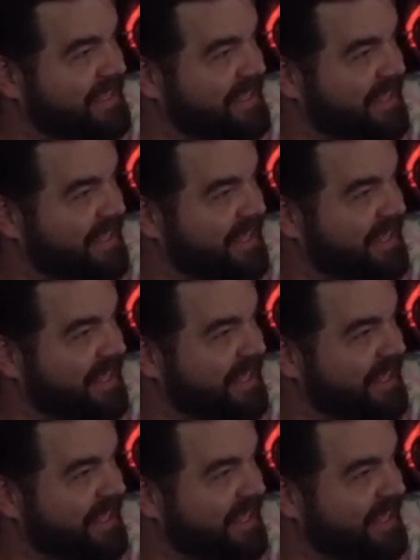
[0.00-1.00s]

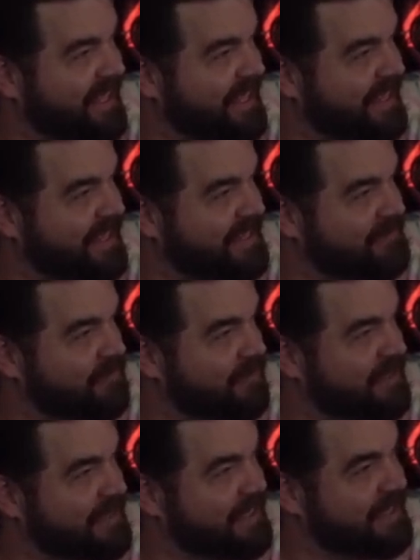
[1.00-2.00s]
yeah.
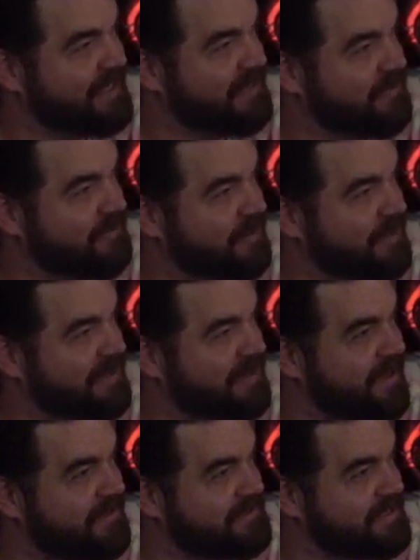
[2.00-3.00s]
Breathing, little breathing
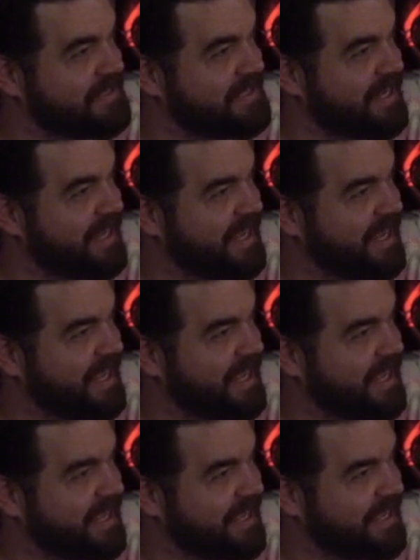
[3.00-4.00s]
option,
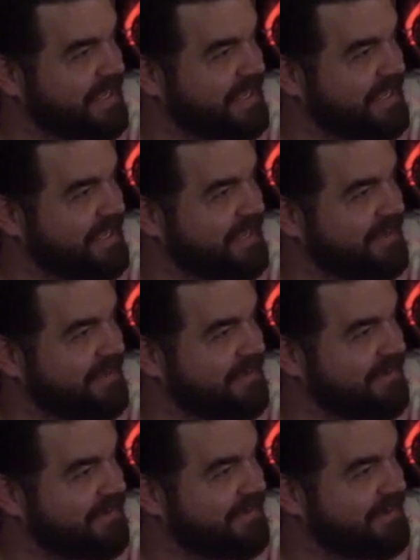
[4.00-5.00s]
yeah.
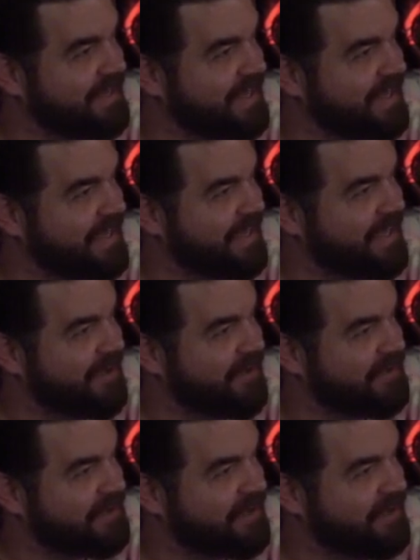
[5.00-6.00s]
Oh yeah,
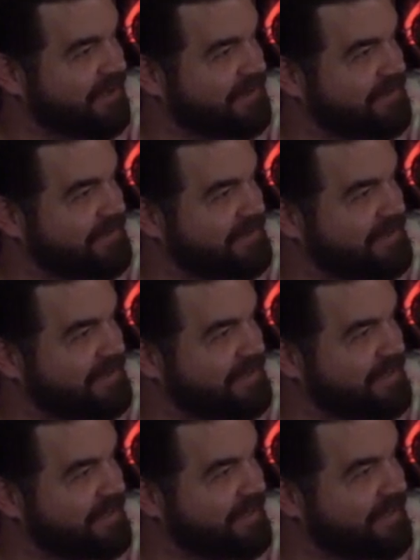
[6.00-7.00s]
all the colors
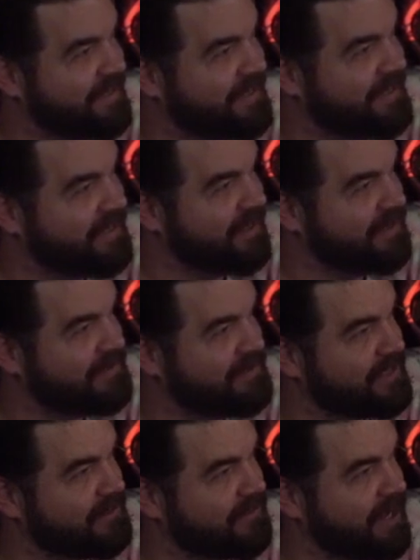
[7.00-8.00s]

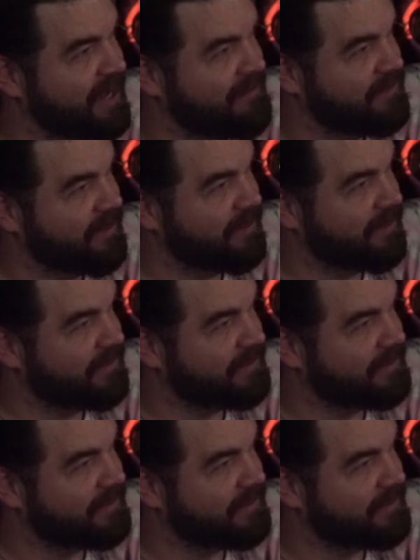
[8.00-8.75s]
of the rainbow.